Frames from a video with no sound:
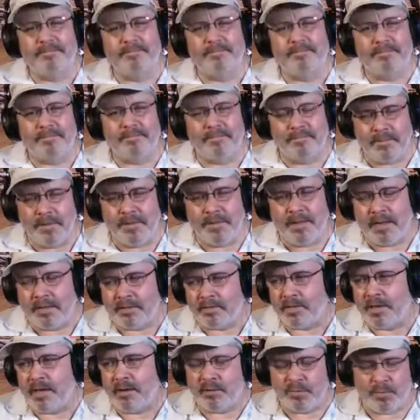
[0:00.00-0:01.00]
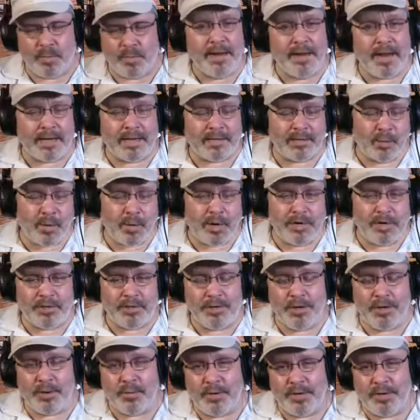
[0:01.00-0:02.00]
Yeah, that was my next question
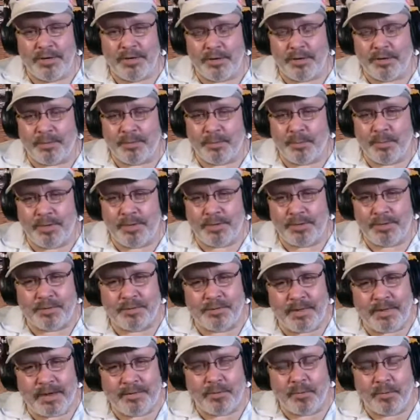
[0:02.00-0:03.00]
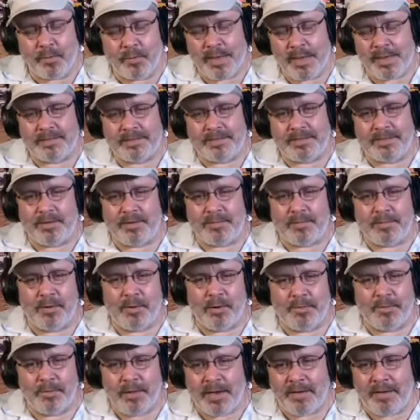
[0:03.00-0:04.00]
to you. What is your favorite baits to throw?
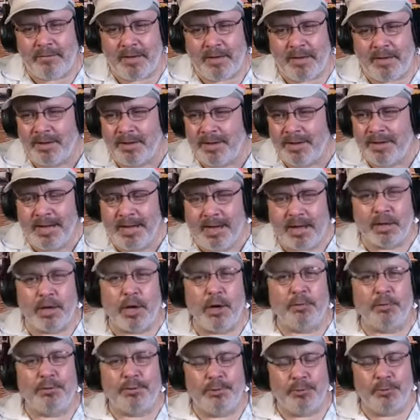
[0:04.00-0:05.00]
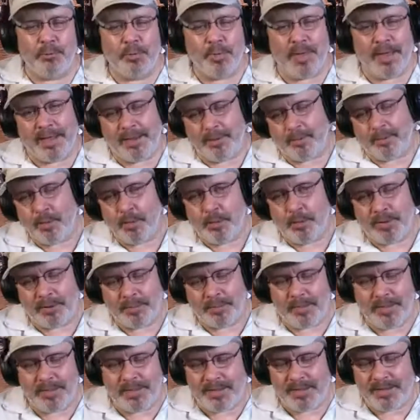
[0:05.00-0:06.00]
If you have a go-to bait, what would
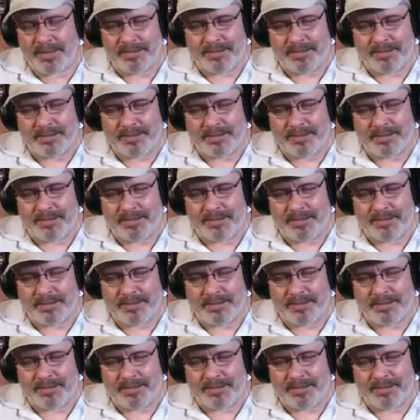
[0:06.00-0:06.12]
it be?